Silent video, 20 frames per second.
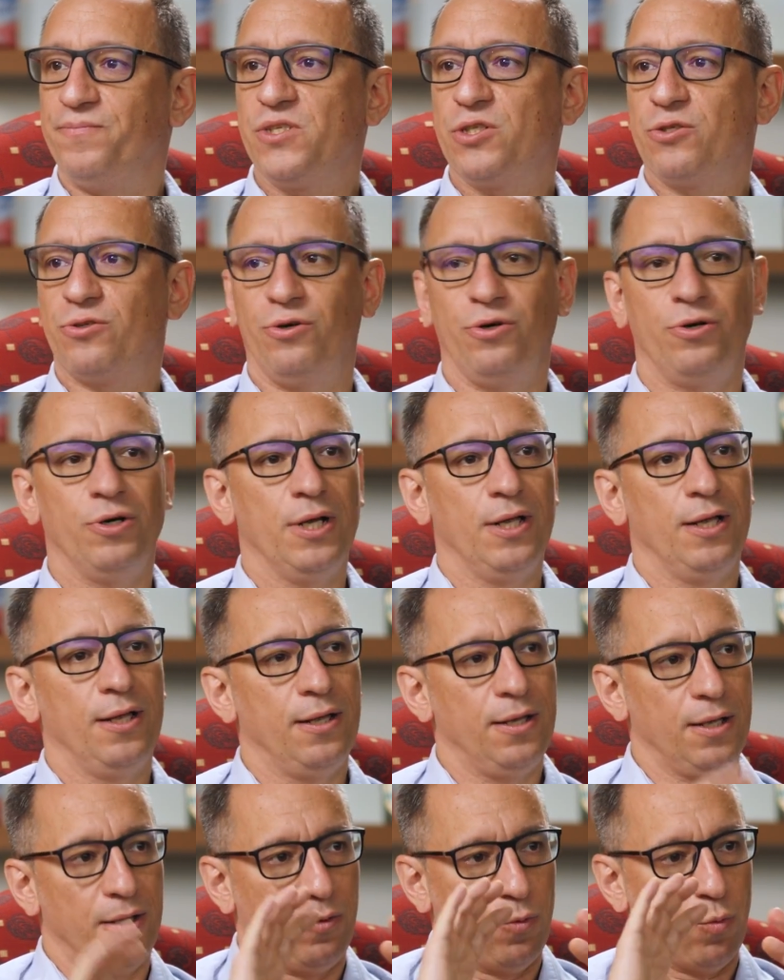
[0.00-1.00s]
So
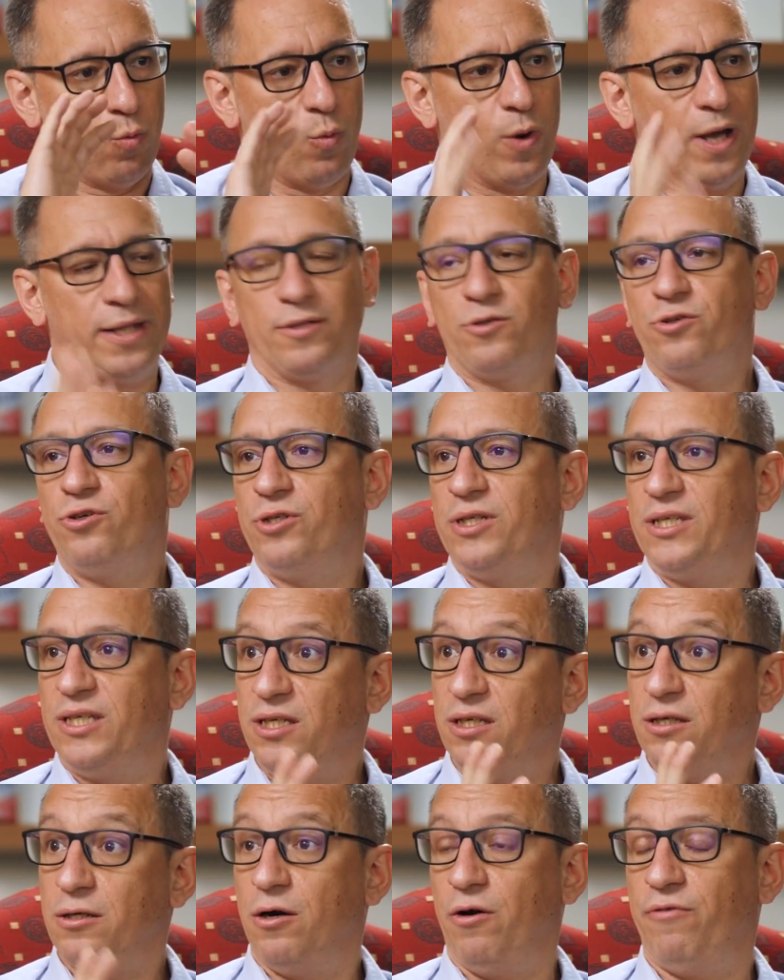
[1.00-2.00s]
one
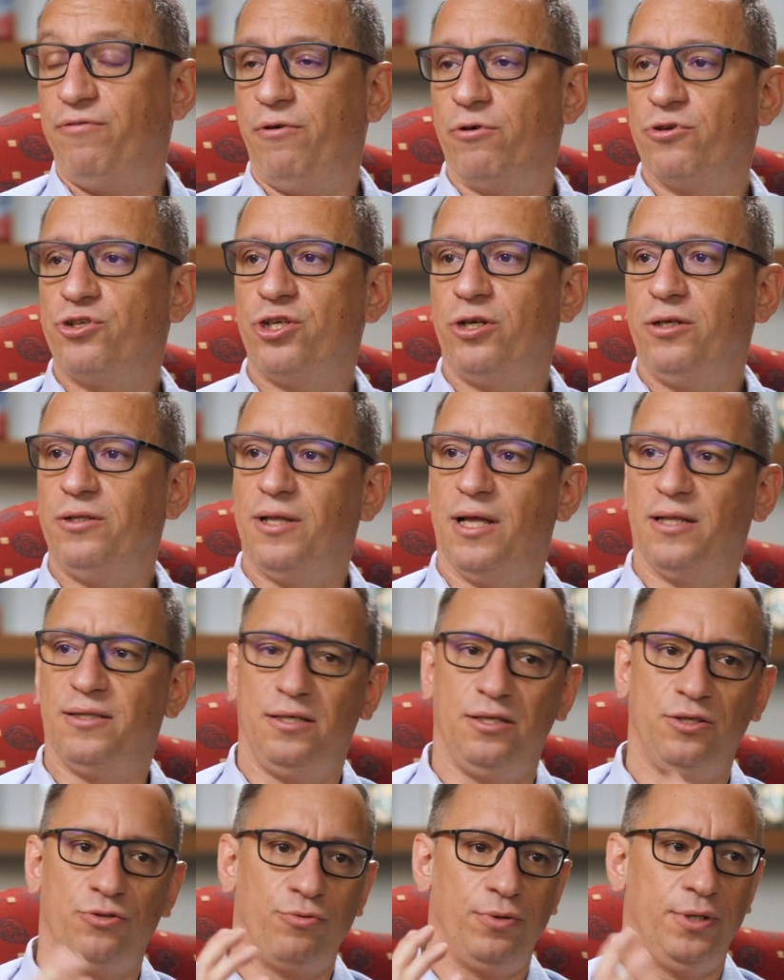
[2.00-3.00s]
key core function
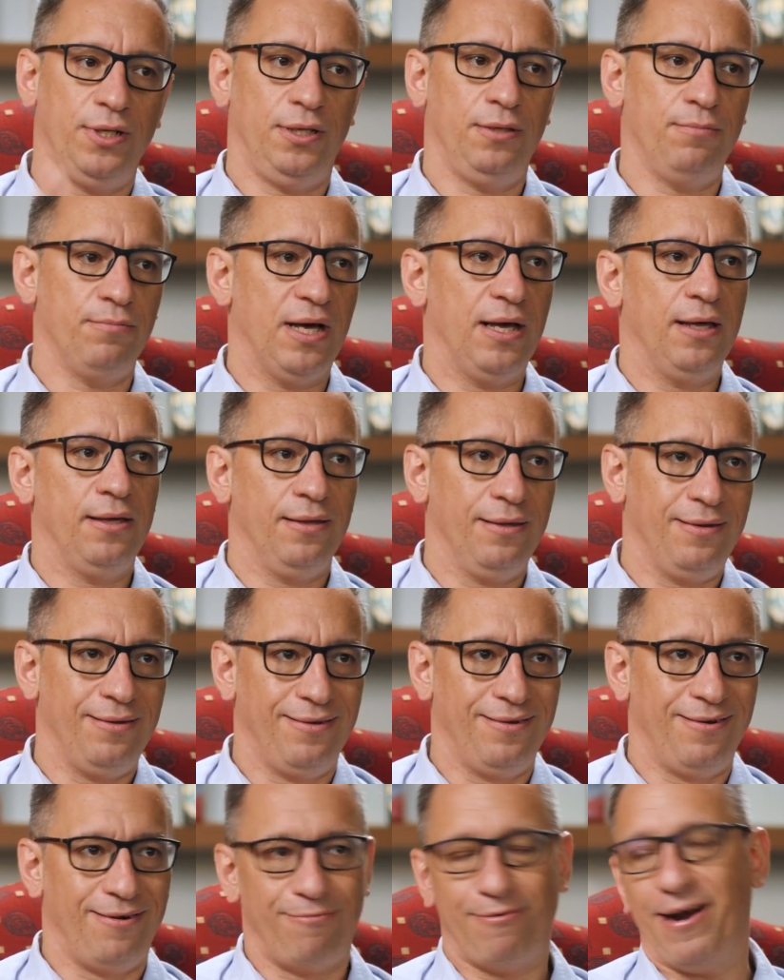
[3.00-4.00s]
that is really my
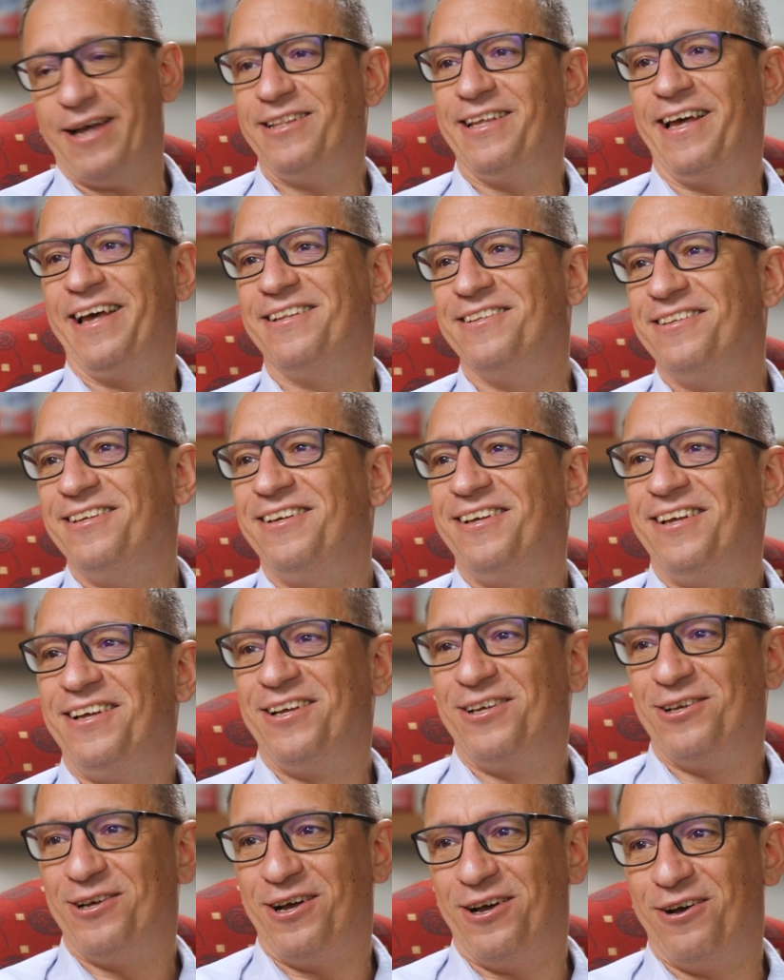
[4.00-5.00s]
right hand
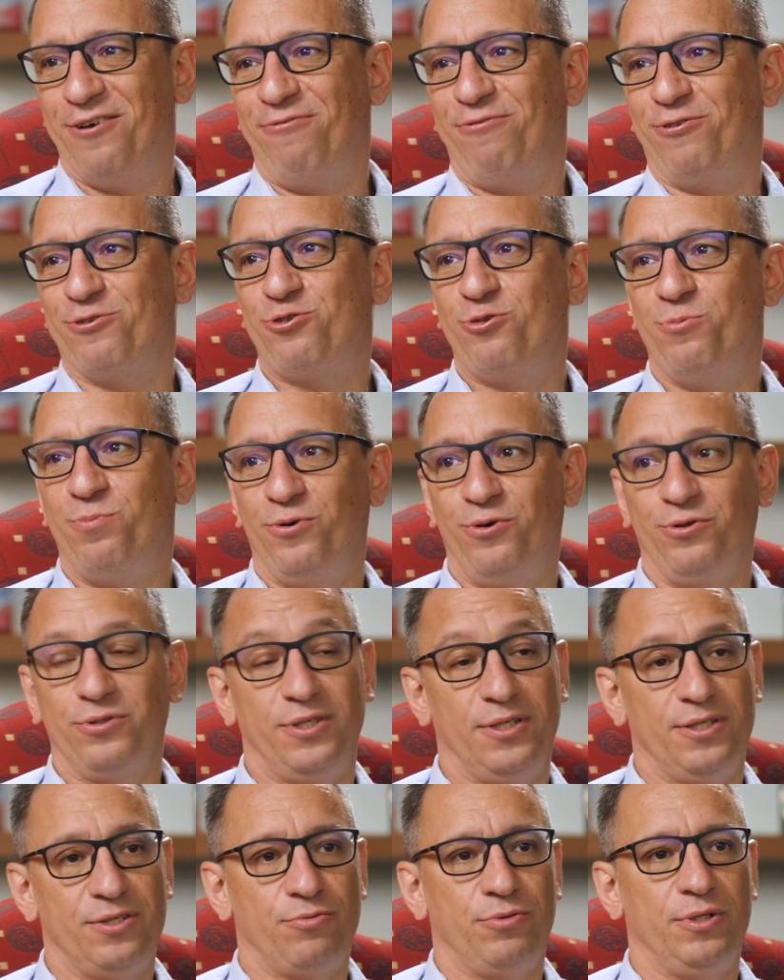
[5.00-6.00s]
for
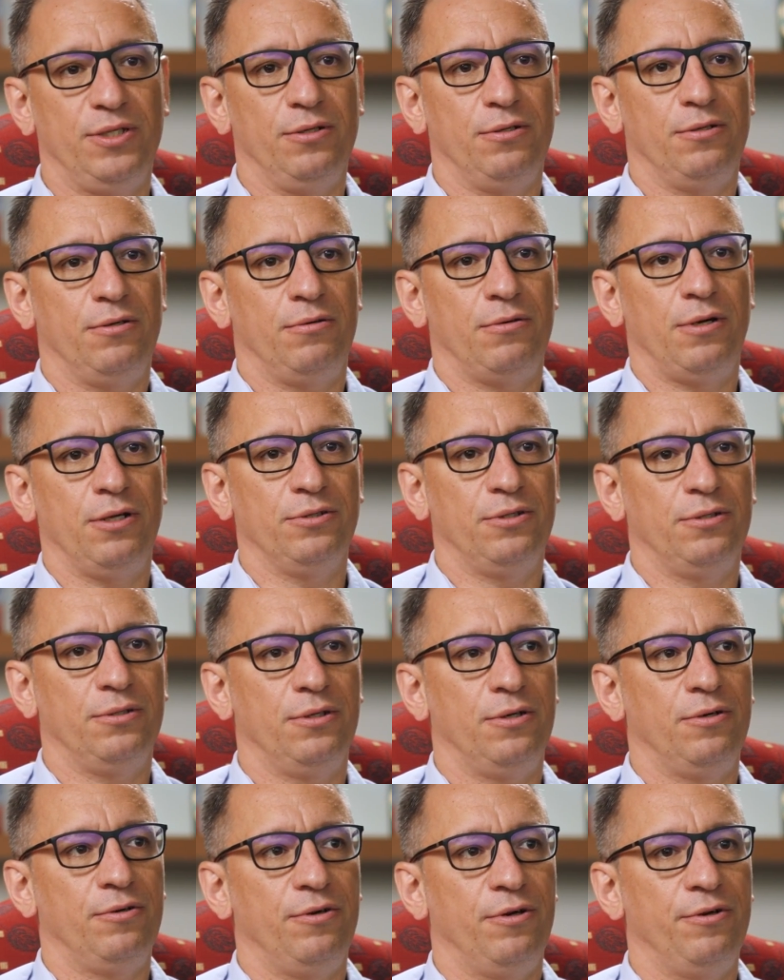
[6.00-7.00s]
support is really around
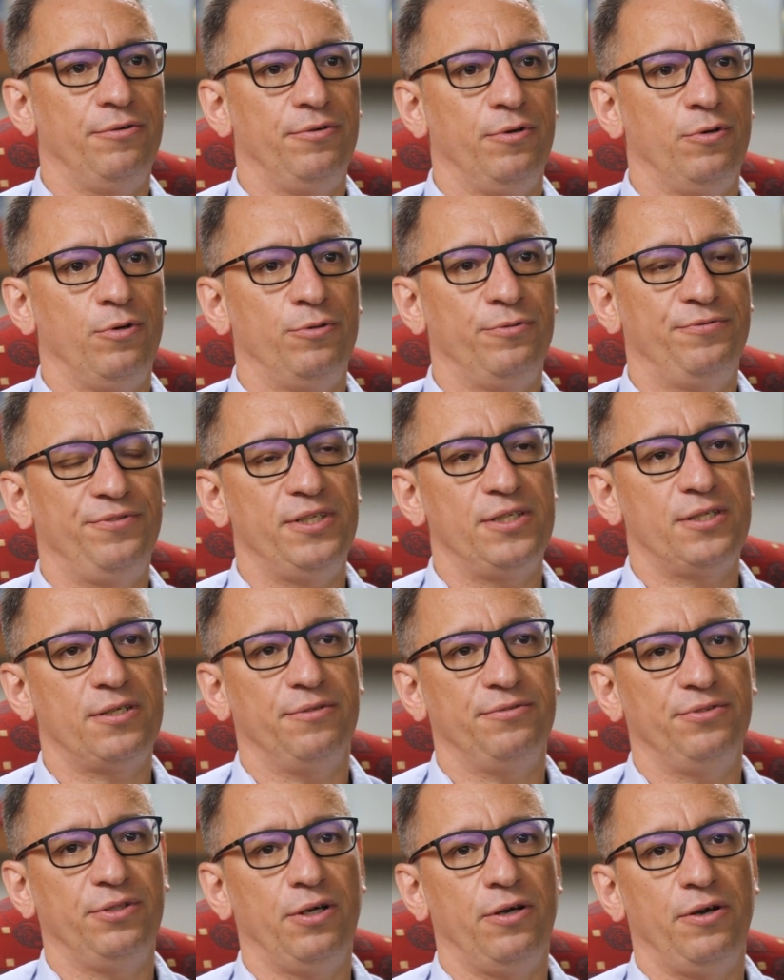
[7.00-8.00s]
the office
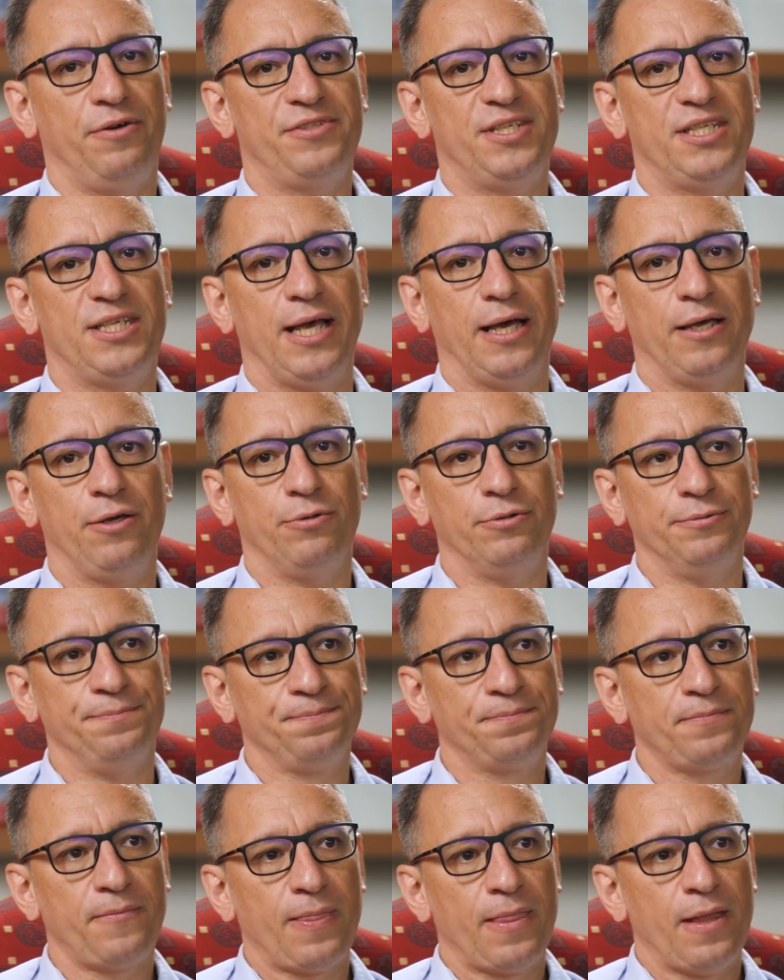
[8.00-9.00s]
of CIO.
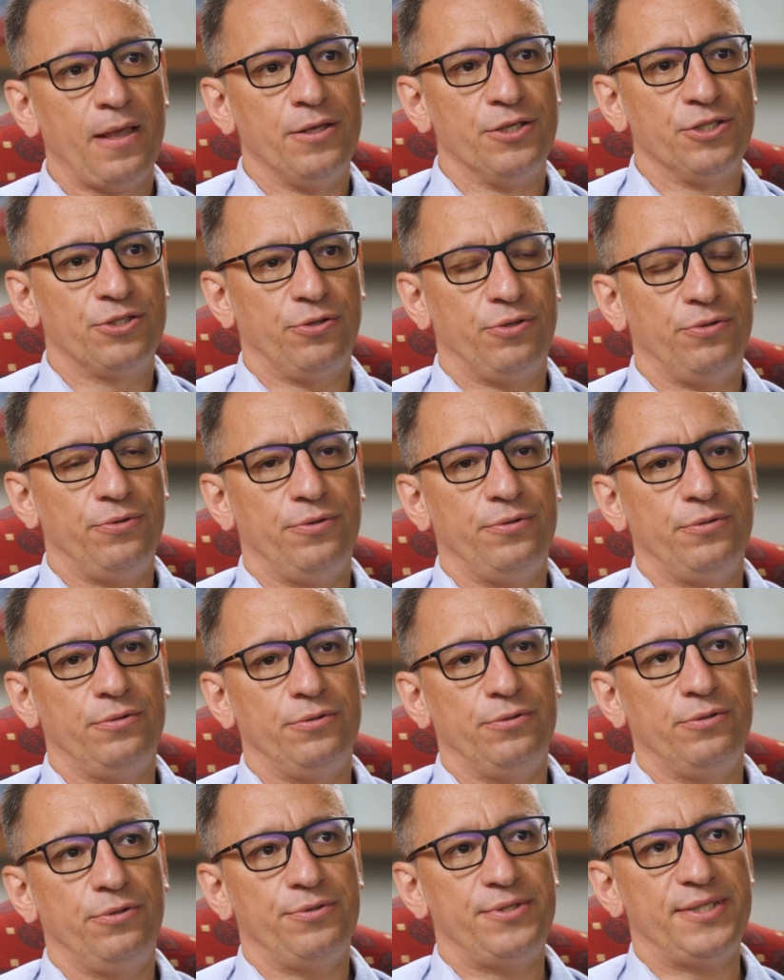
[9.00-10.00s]
So the